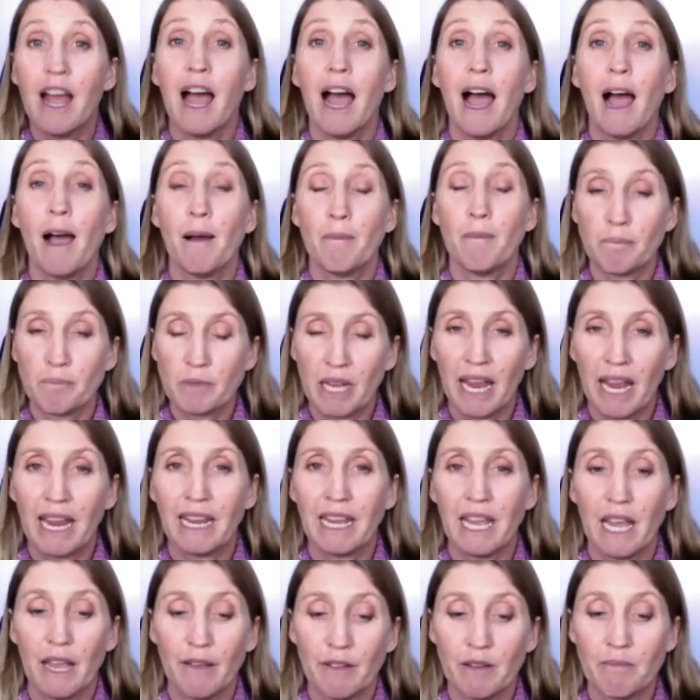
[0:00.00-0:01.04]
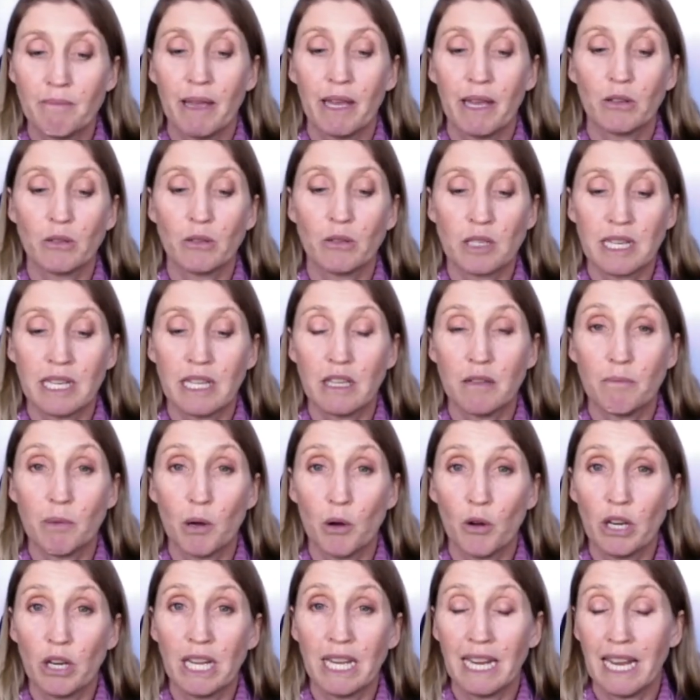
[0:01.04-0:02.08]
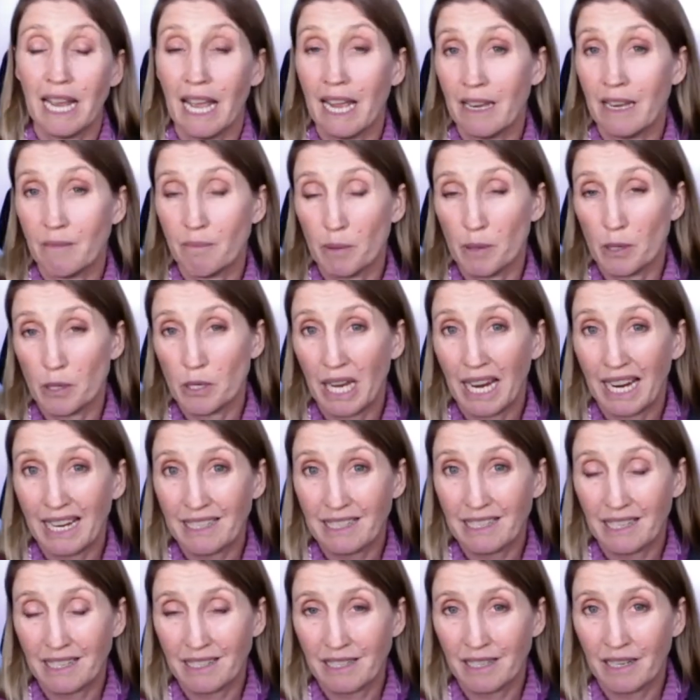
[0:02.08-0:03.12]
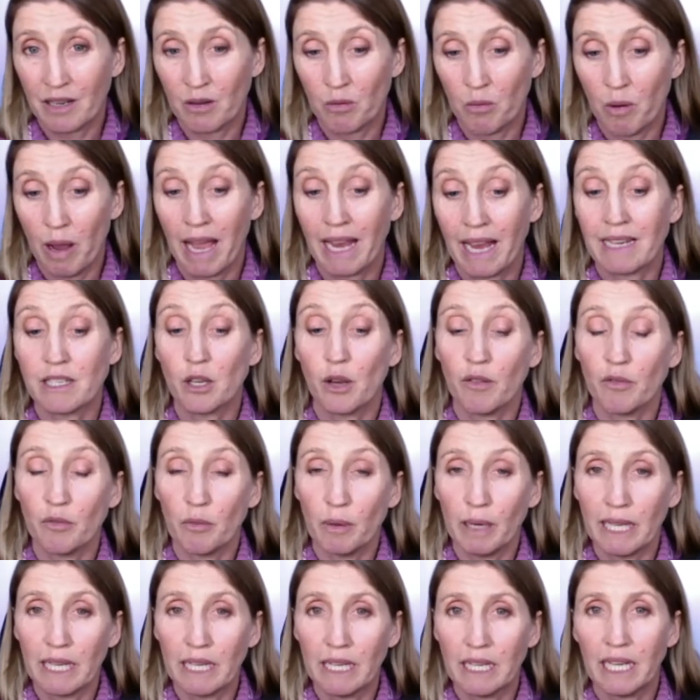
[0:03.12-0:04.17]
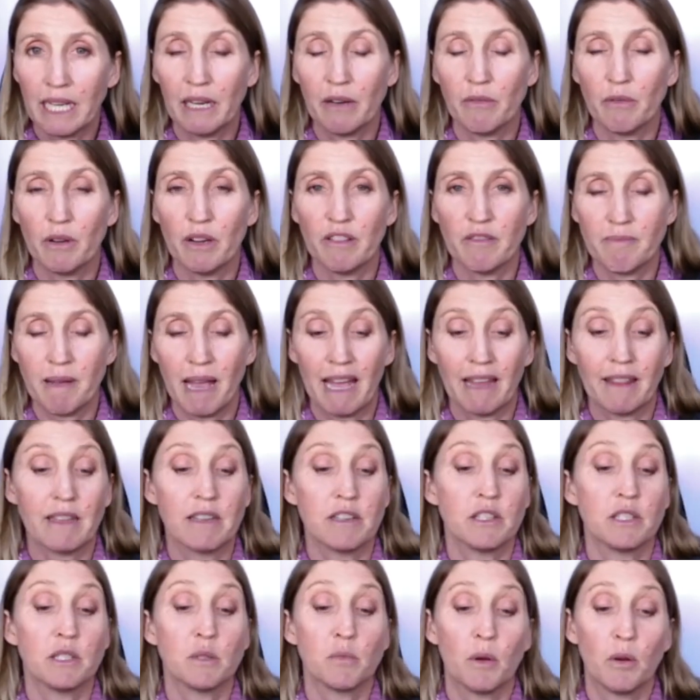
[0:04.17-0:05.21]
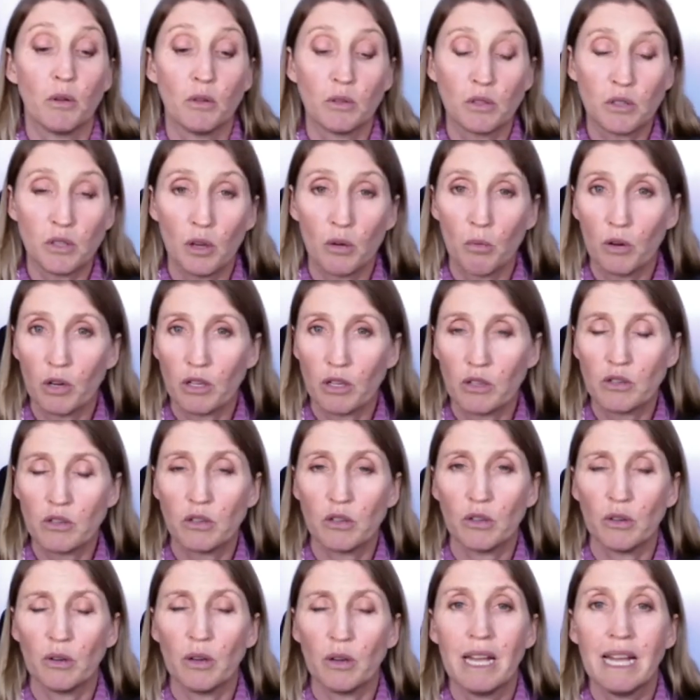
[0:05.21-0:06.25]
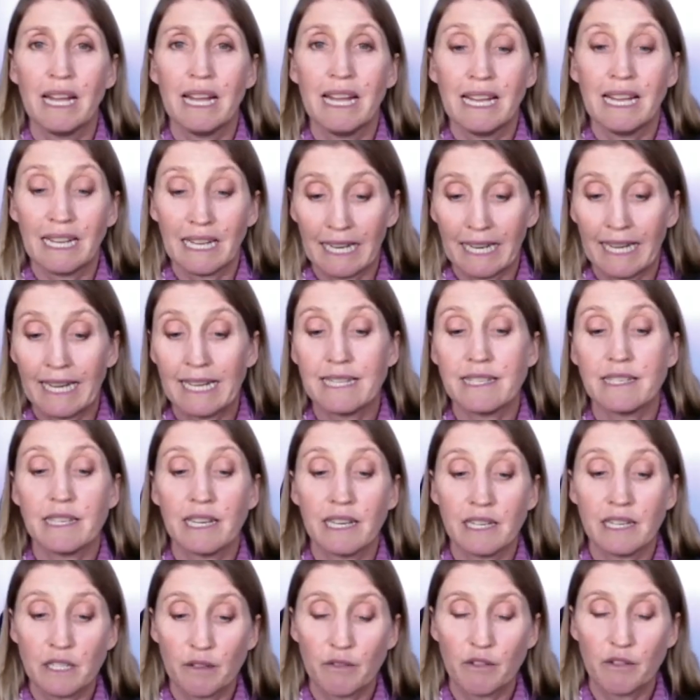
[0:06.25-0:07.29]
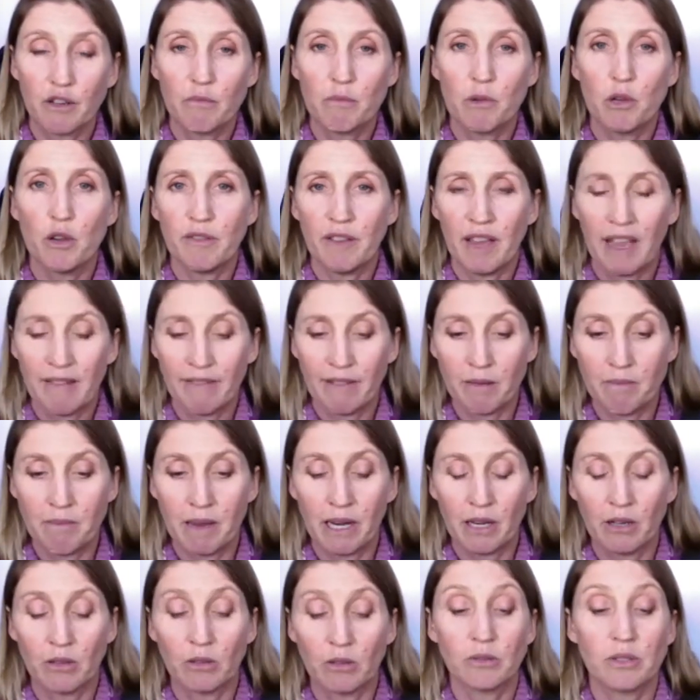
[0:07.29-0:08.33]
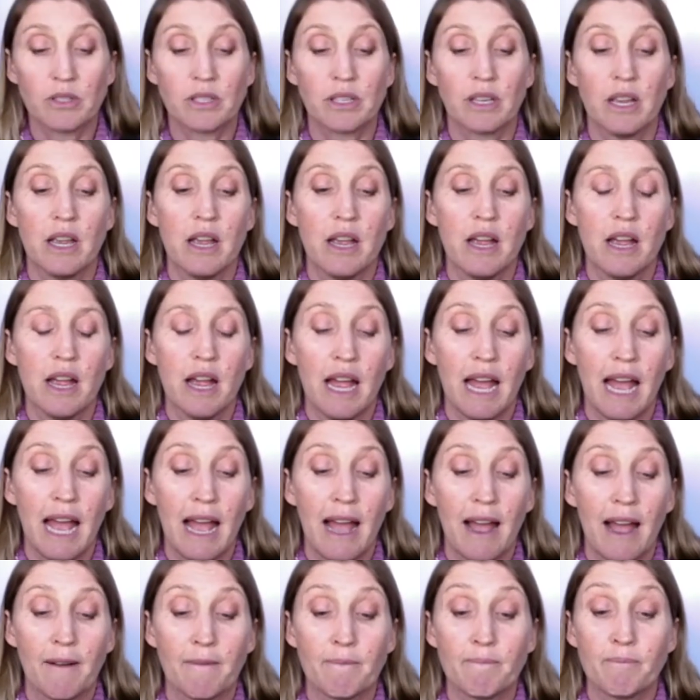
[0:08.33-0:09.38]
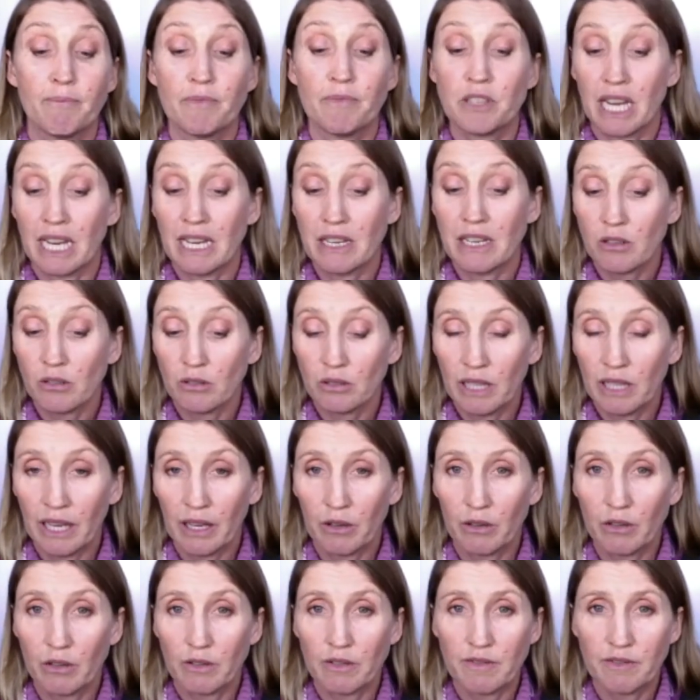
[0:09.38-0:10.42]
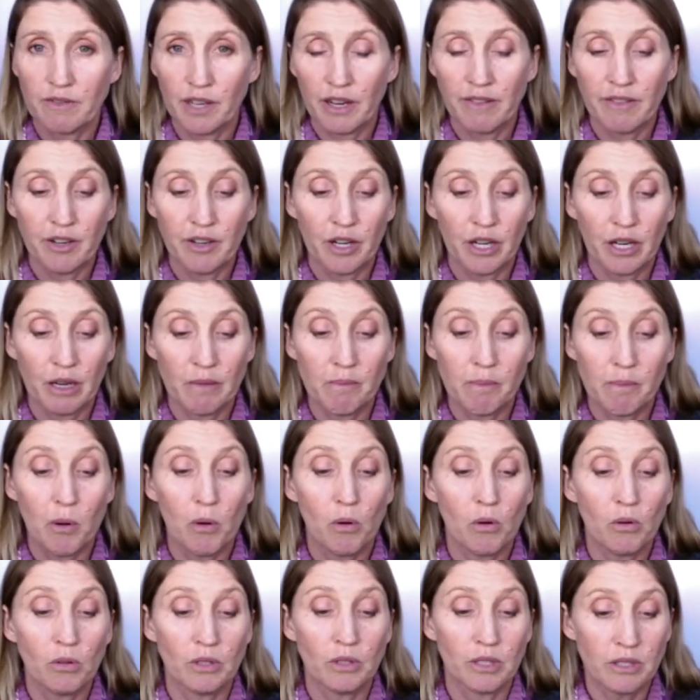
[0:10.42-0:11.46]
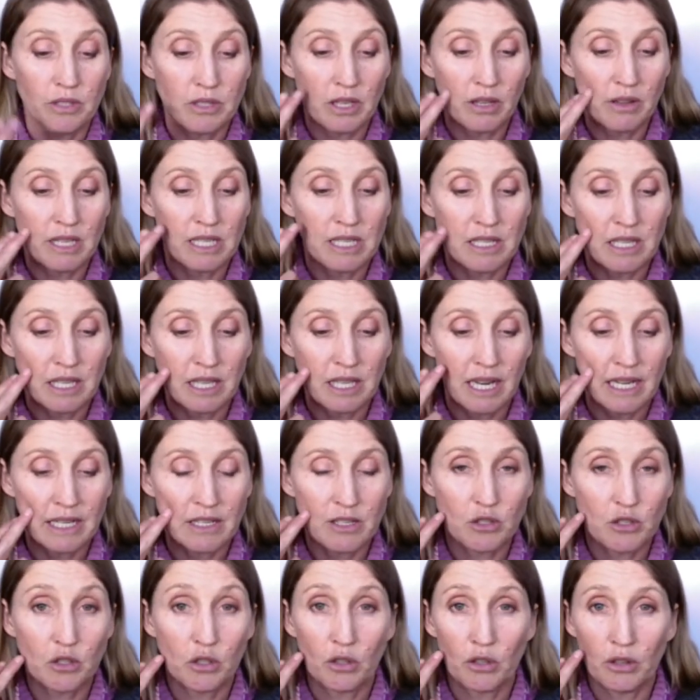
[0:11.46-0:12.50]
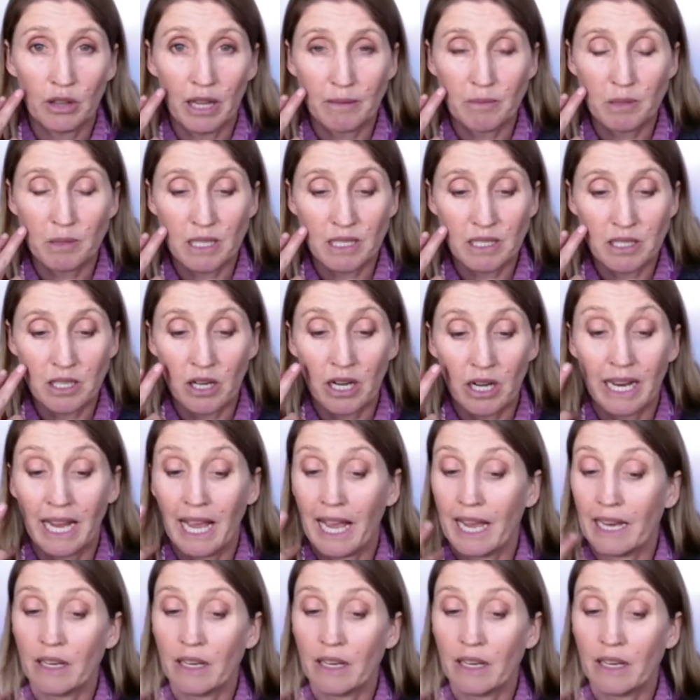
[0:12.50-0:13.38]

uptake heavy metals in the body and protect us in a way. So if we're going to get rid of pathogens, we also want to do cleansing to remove heavy metals. Dental health, very, very important. So this hidden tooth abscess that I had